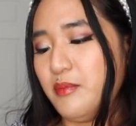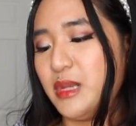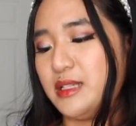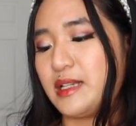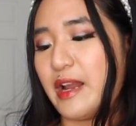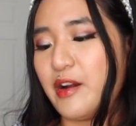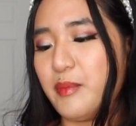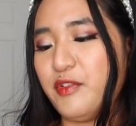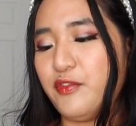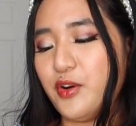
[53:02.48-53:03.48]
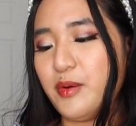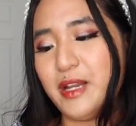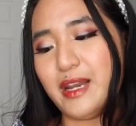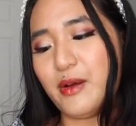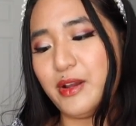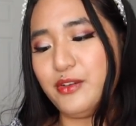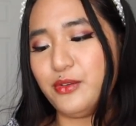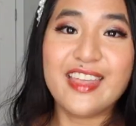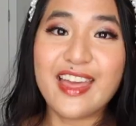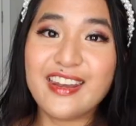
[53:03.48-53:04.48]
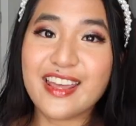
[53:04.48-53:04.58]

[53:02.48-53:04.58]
mascara before, but now I do. Then